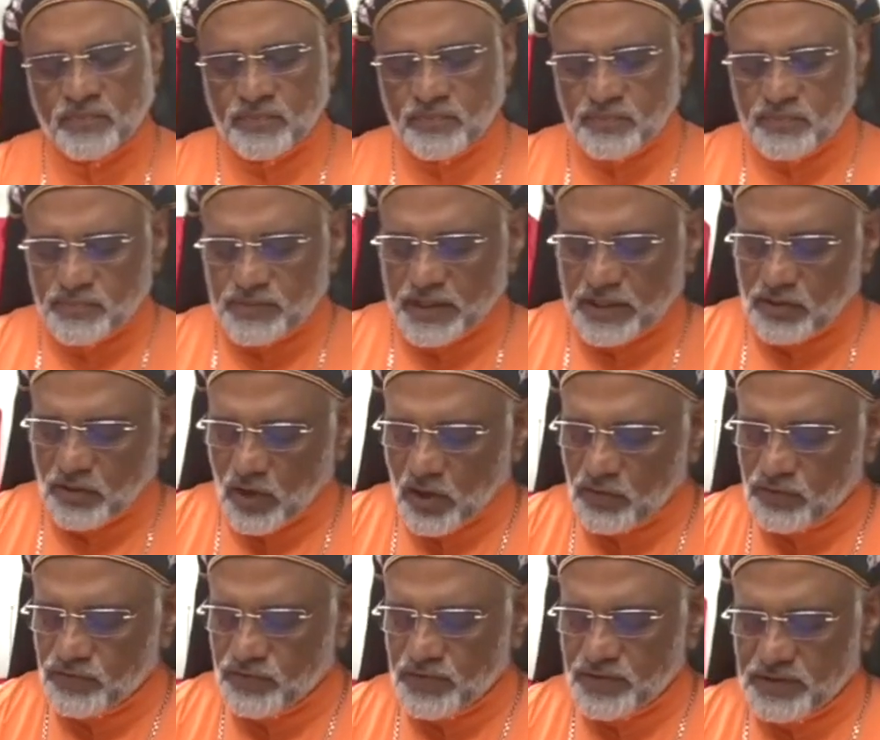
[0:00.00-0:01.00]
that
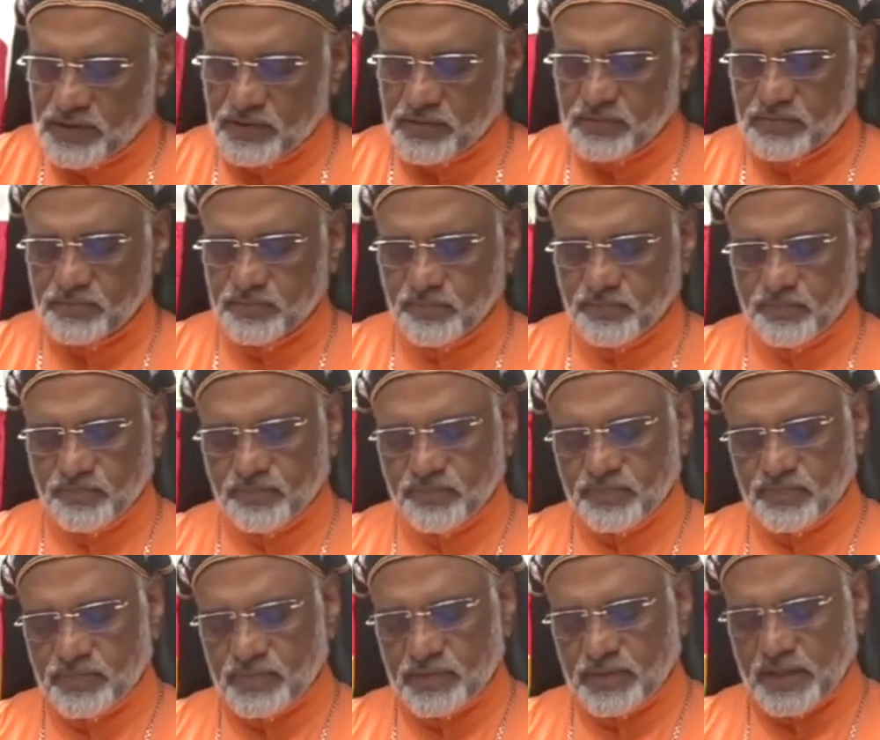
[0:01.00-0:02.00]

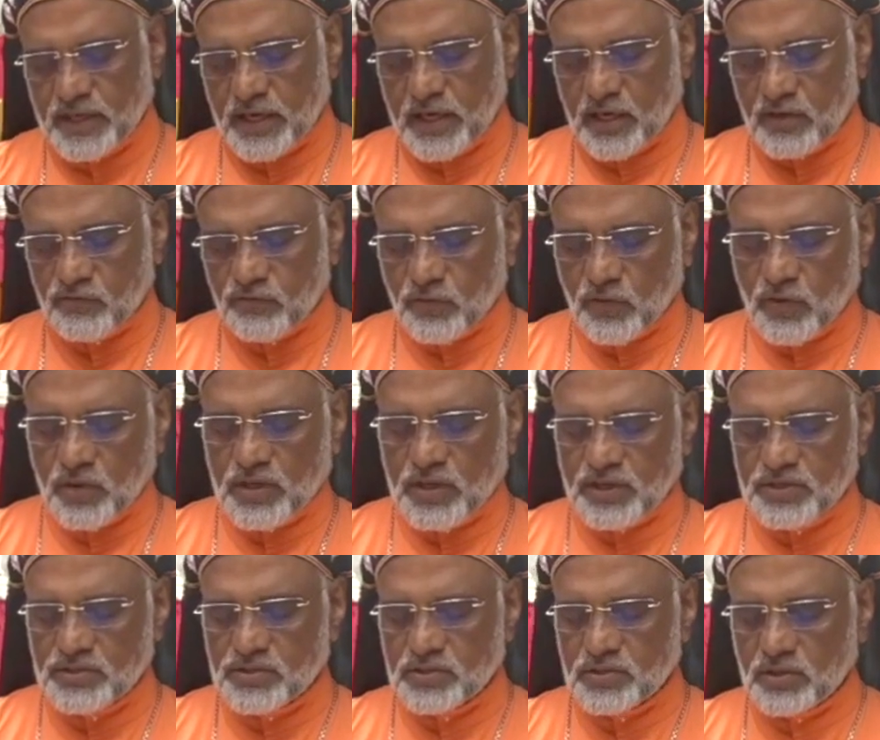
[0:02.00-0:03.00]
often they are focused